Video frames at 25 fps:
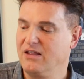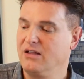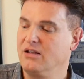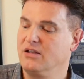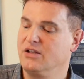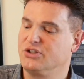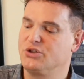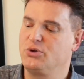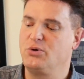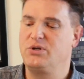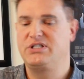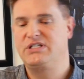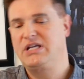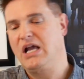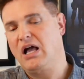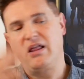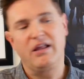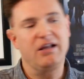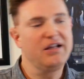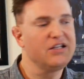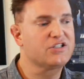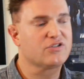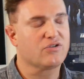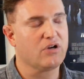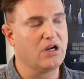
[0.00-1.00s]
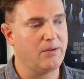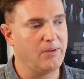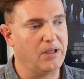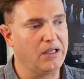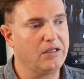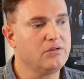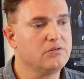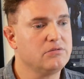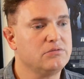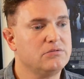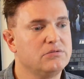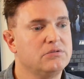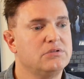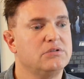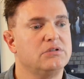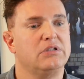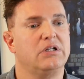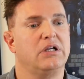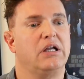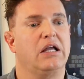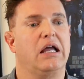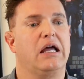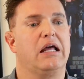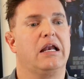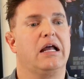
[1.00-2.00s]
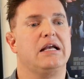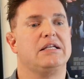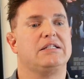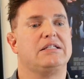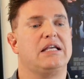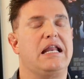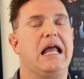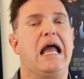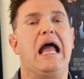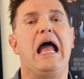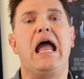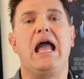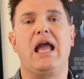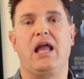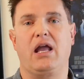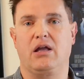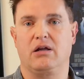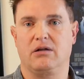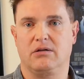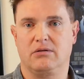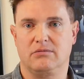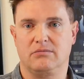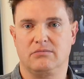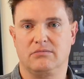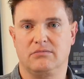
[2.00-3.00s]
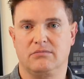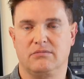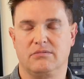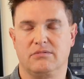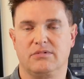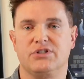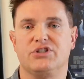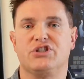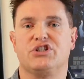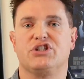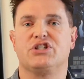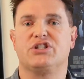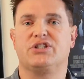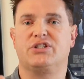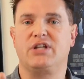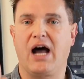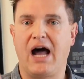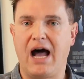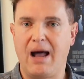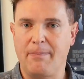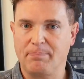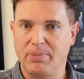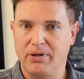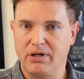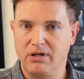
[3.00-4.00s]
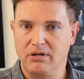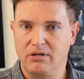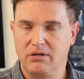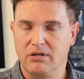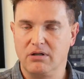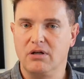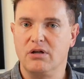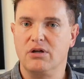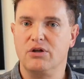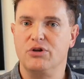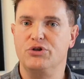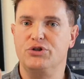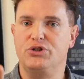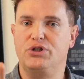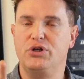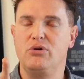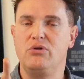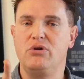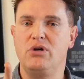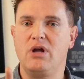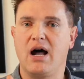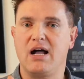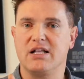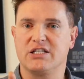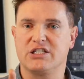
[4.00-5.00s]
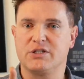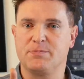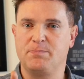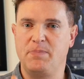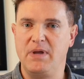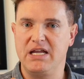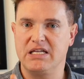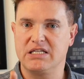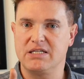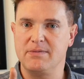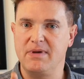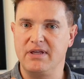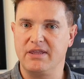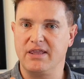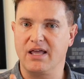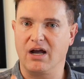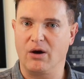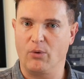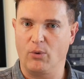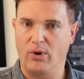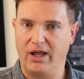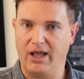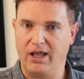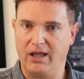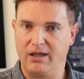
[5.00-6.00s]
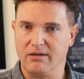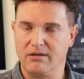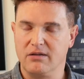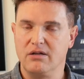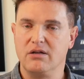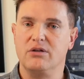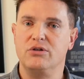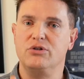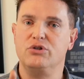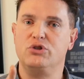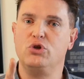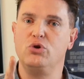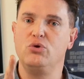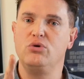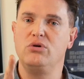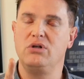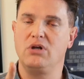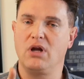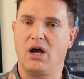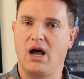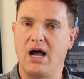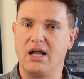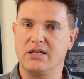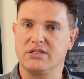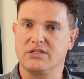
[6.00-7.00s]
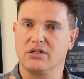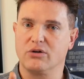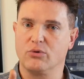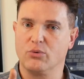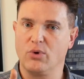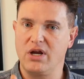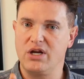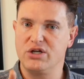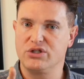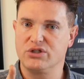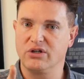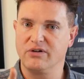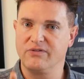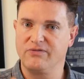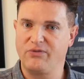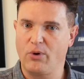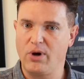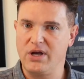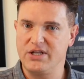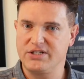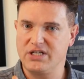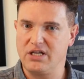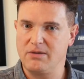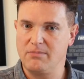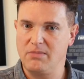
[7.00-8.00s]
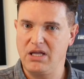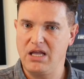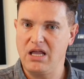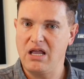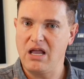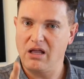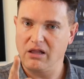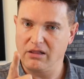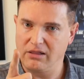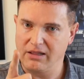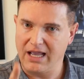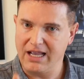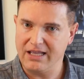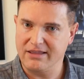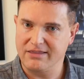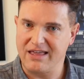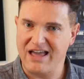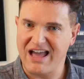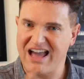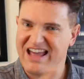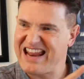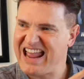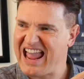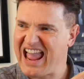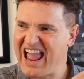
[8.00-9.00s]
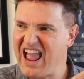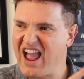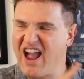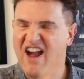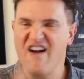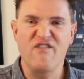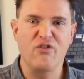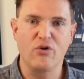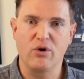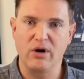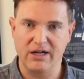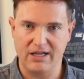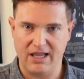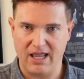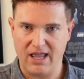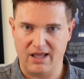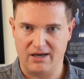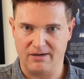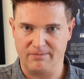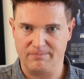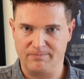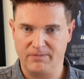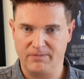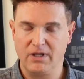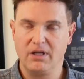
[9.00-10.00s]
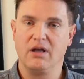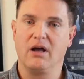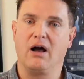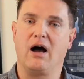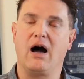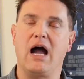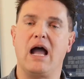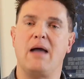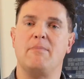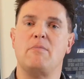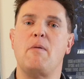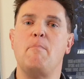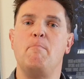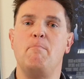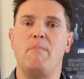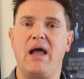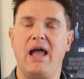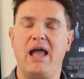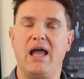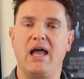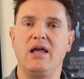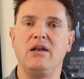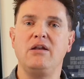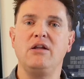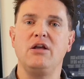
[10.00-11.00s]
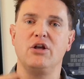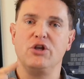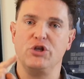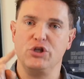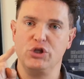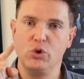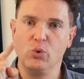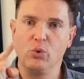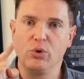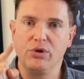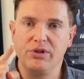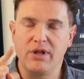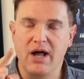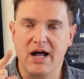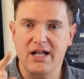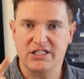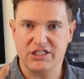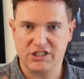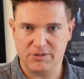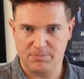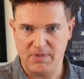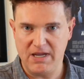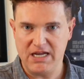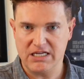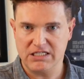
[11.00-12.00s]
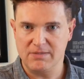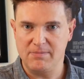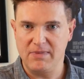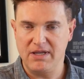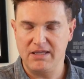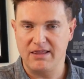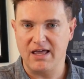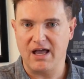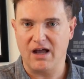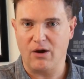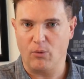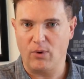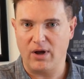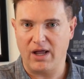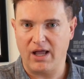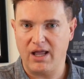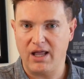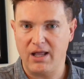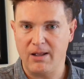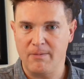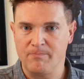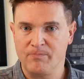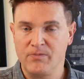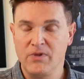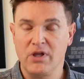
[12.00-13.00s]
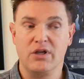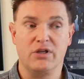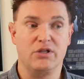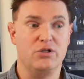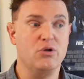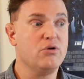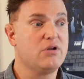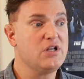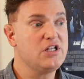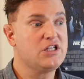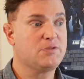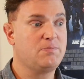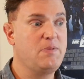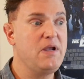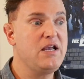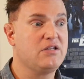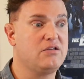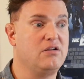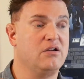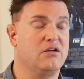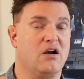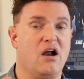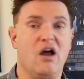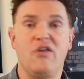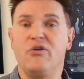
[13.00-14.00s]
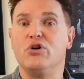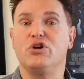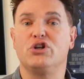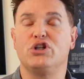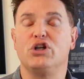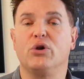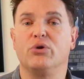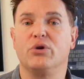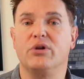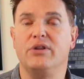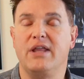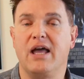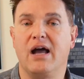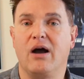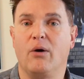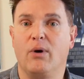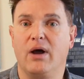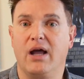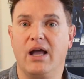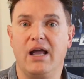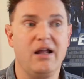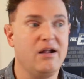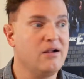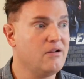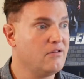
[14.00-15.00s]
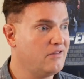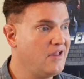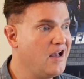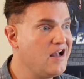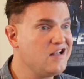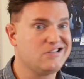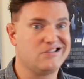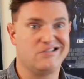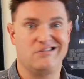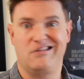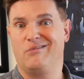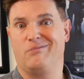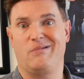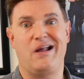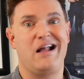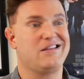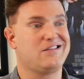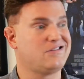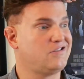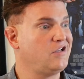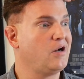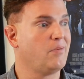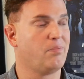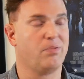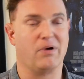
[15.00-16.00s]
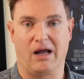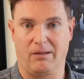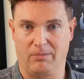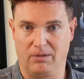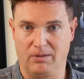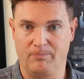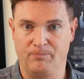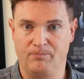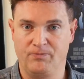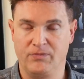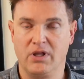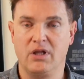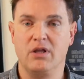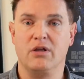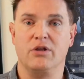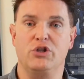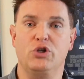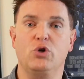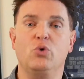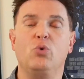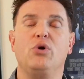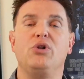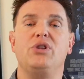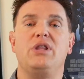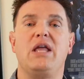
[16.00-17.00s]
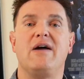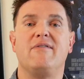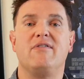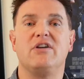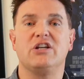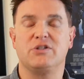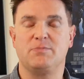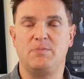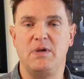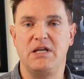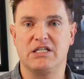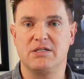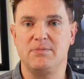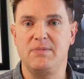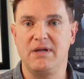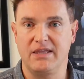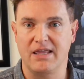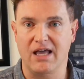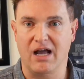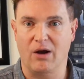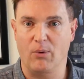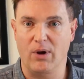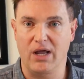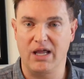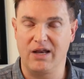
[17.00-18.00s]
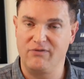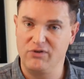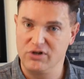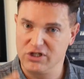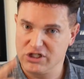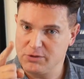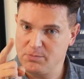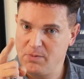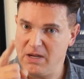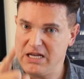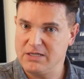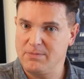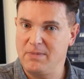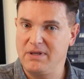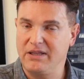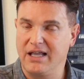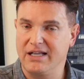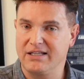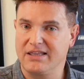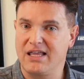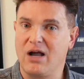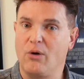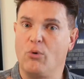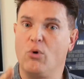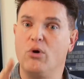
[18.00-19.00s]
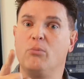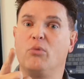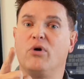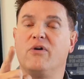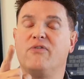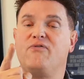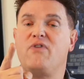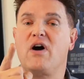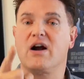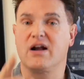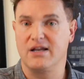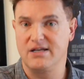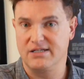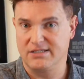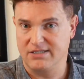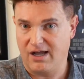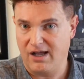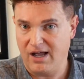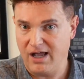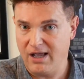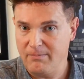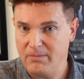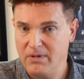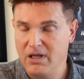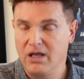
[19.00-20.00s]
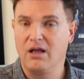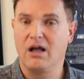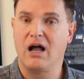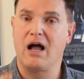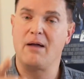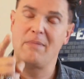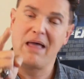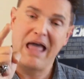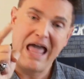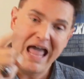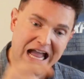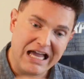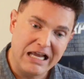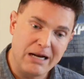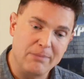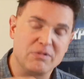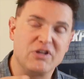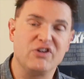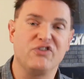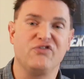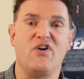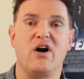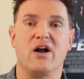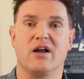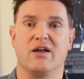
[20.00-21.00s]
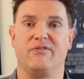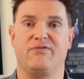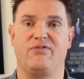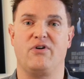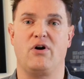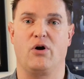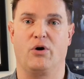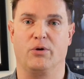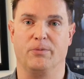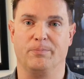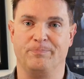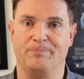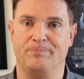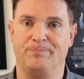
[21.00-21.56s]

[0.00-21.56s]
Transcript: So he's yelling and screaming, and I said, hey, stop. Do not speak to me that way. Do not raise your voice at me like that ever again. I am a man. You will not speak to me that way. You can speak to your other children that way. That's their problem. You will never speak to me that way. If you speak to me like that one more fucking time, I'm hanging up this fucking phone.